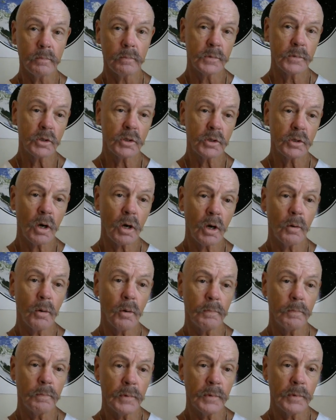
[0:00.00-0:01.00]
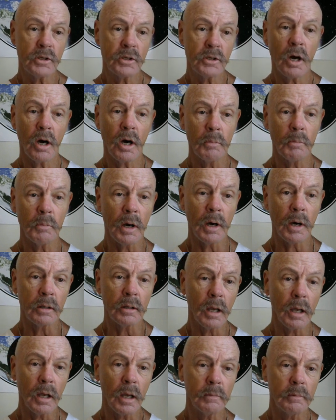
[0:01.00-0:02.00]
So let's talk about
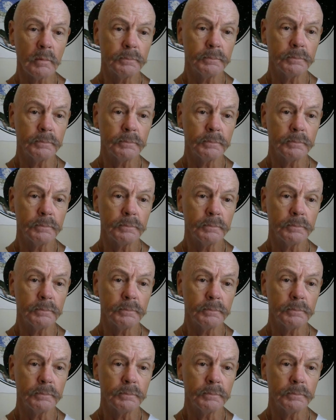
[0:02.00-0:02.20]
that.